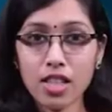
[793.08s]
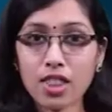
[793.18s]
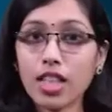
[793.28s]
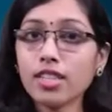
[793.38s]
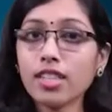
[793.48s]

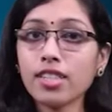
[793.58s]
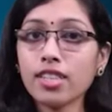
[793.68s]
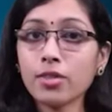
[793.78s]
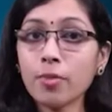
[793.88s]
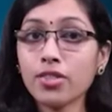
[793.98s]
Thus, the
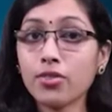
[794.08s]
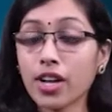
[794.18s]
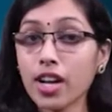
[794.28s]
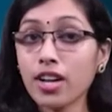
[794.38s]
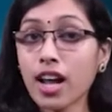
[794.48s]
system has
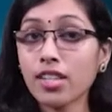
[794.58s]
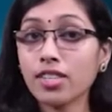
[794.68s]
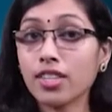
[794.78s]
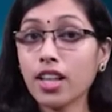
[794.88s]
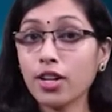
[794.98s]

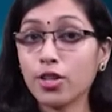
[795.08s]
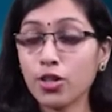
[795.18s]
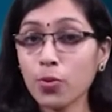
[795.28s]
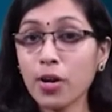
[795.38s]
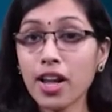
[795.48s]
recognized that
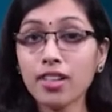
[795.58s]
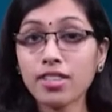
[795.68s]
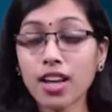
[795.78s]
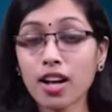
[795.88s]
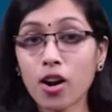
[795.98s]

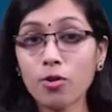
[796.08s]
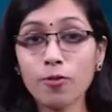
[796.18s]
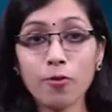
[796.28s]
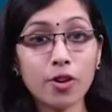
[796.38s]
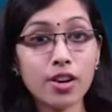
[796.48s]
juveniles
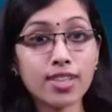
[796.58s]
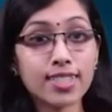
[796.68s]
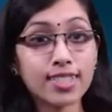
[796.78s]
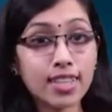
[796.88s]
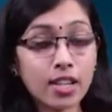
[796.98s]
account for a
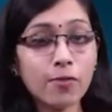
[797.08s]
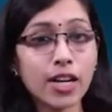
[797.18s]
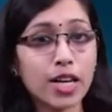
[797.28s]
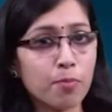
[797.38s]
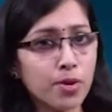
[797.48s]

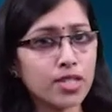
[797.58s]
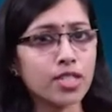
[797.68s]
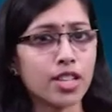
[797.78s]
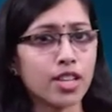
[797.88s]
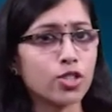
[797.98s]
significant
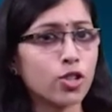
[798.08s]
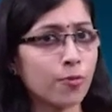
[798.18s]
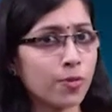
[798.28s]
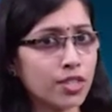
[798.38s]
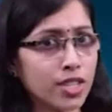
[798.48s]
percentage
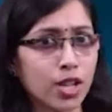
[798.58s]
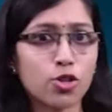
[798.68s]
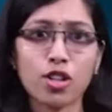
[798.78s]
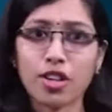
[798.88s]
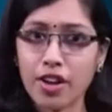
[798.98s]
of the
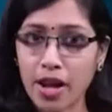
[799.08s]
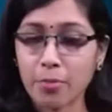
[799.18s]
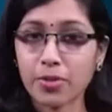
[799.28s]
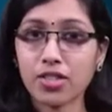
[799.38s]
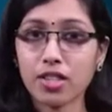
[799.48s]
sexual
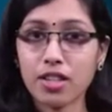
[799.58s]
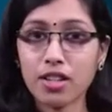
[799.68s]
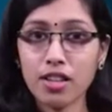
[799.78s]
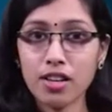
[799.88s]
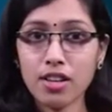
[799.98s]
crimes.
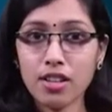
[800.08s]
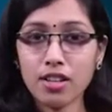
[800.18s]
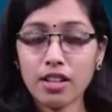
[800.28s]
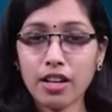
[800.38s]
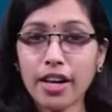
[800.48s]

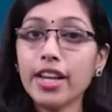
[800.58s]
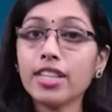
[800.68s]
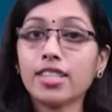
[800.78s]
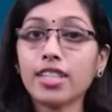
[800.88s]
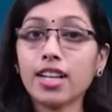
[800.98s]
In a
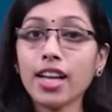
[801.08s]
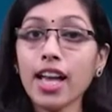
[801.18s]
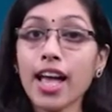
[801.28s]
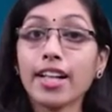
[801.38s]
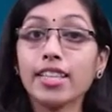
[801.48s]
study
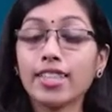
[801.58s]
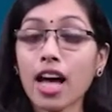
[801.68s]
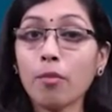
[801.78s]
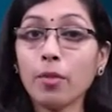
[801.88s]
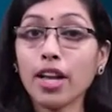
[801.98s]

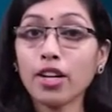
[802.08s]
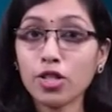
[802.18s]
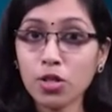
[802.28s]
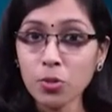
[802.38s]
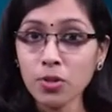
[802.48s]
examining
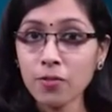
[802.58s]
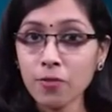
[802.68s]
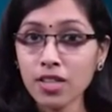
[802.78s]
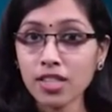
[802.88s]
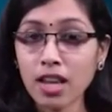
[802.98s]
two
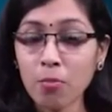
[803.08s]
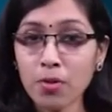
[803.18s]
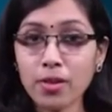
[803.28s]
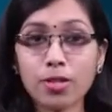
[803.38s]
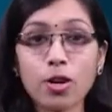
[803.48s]
different
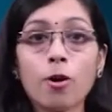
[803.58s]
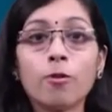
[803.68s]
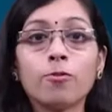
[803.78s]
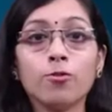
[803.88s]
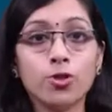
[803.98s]
samples
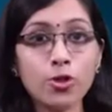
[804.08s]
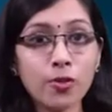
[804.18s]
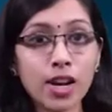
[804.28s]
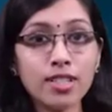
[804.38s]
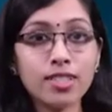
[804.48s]
of
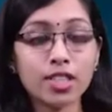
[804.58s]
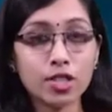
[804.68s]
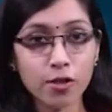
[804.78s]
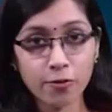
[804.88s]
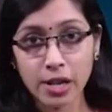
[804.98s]
juvenile sex
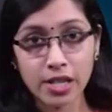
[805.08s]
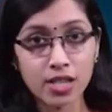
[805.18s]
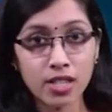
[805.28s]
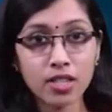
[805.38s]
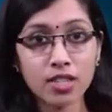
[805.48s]

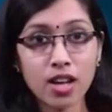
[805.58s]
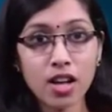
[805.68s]
offenders,